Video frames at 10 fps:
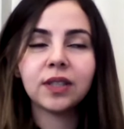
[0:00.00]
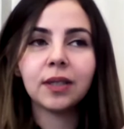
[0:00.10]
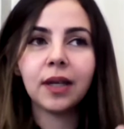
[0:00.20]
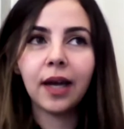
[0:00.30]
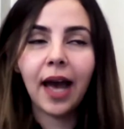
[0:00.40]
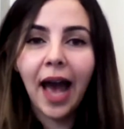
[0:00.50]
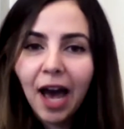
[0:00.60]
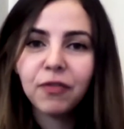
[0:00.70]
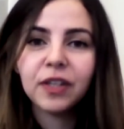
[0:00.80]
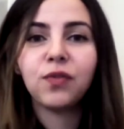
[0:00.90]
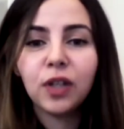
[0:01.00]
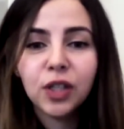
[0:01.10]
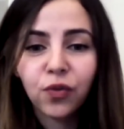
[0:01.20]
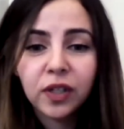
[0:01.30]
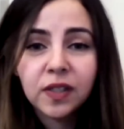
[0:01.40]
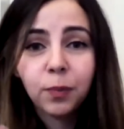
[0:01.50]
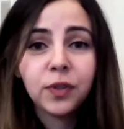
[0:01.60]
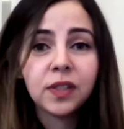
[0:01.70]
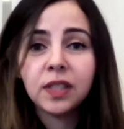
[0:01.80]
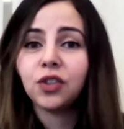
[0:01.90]
have these feelings for is the person
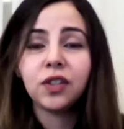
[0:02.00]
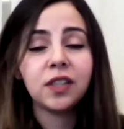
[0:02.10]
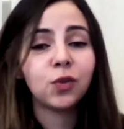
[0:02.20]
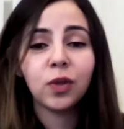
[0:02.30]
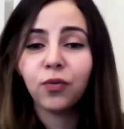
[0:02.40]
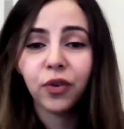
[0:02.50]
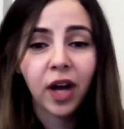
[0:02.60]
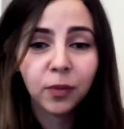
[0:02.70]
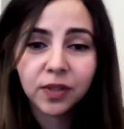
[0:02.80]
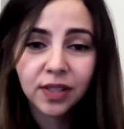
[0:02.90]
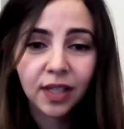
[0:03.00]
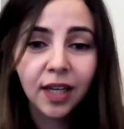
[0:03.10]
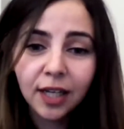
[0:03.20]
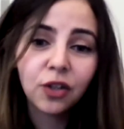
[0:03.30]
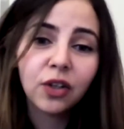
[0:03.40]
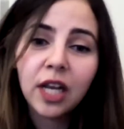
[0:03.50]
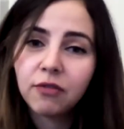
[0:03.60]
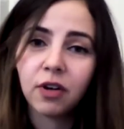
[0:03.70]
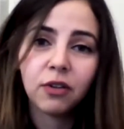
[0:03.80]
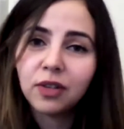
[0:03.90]
that she sees 24 hours in her life,
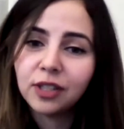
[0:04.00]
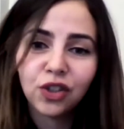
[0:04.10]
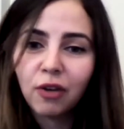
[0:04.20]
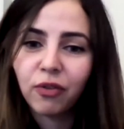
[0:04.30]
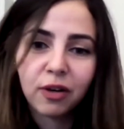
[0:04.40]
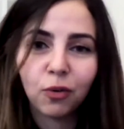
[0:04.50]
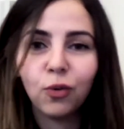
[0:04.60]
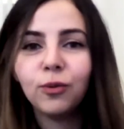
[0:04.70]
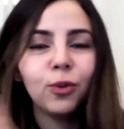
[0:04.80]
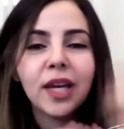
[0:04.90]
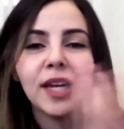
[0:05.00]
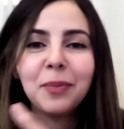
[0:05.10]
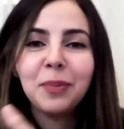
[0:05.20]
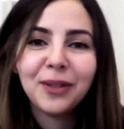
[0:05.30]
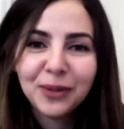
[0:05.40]
other than Ja'far. Who can it be,